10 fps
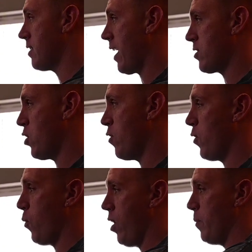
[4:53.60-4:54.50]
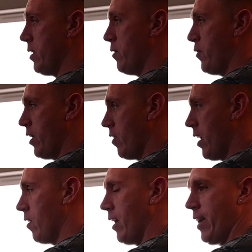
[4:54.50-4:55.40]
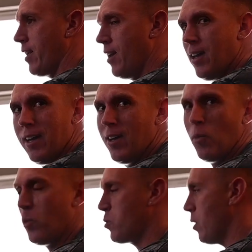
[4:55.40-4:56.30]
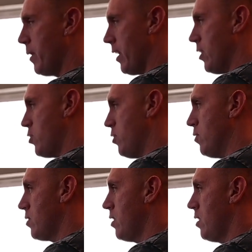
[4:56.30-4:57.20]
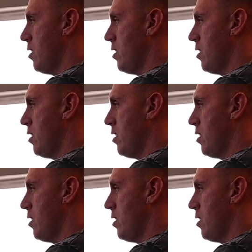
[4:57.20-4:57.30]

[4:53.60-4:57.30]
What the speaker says: is actually overwhelming to figure out, like, which one am I going to choose.